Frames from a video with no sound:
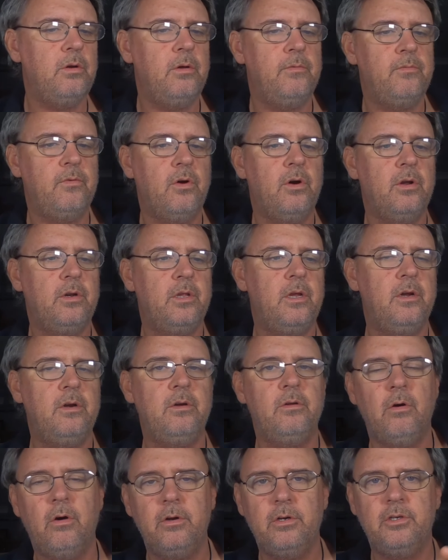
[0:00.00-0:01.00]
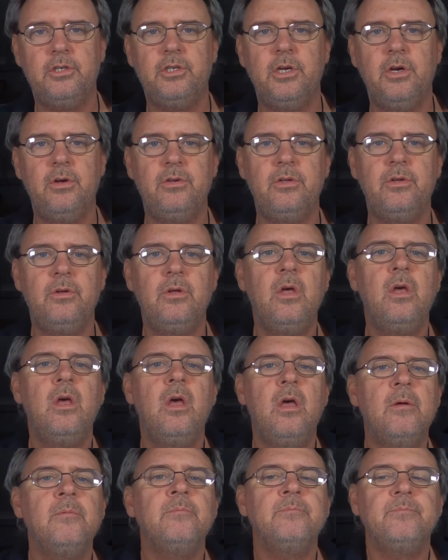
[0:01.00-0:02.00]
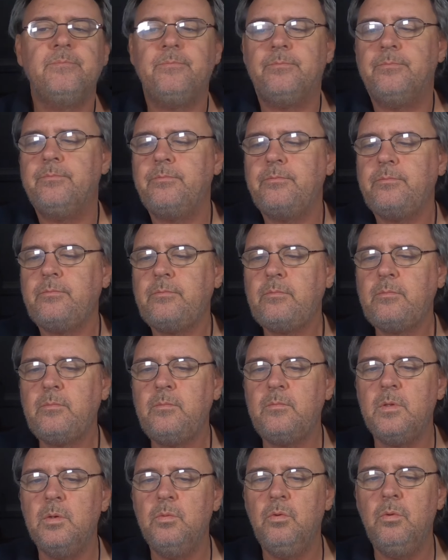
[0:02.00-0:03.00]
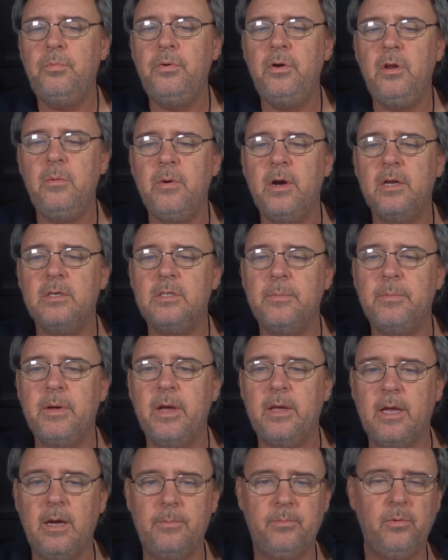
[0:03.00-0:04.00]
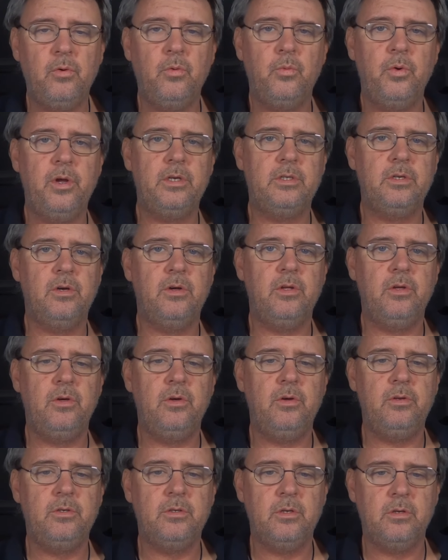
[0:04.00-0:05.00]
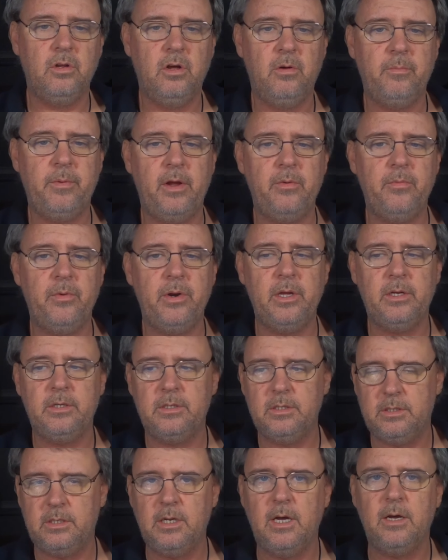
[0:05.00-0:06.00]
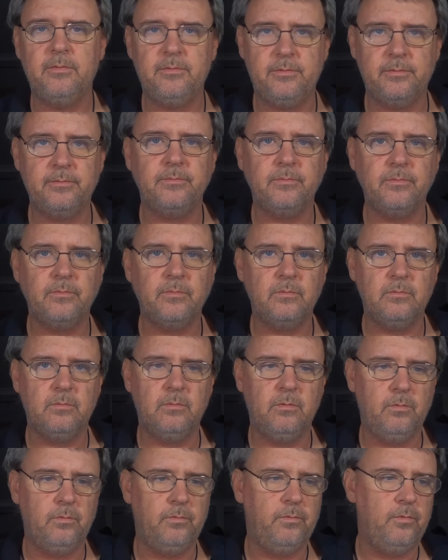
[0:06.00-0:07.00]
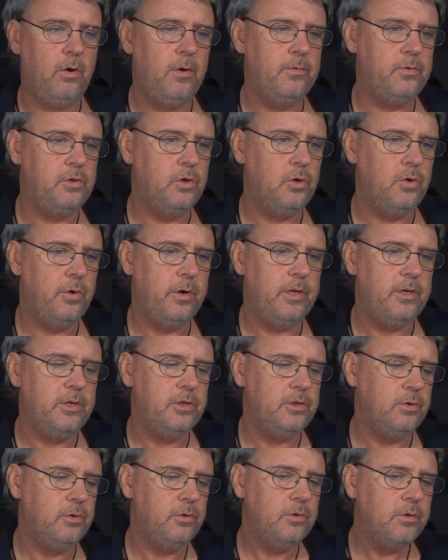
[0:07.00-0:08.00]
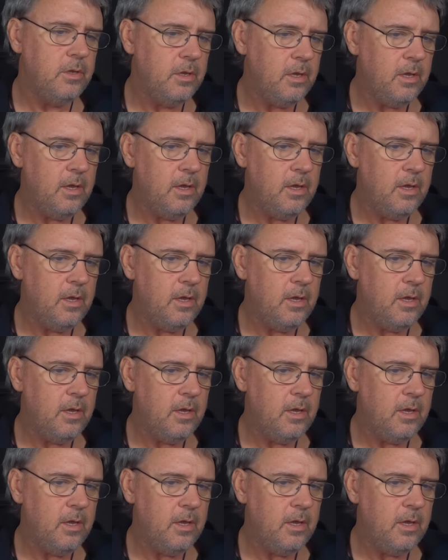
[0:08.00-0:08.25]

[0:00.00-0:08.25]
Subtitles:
I've got here, and I just showed you, we pretty much make up all rigs I use and low bait rigs and stuff for offshore and inshore.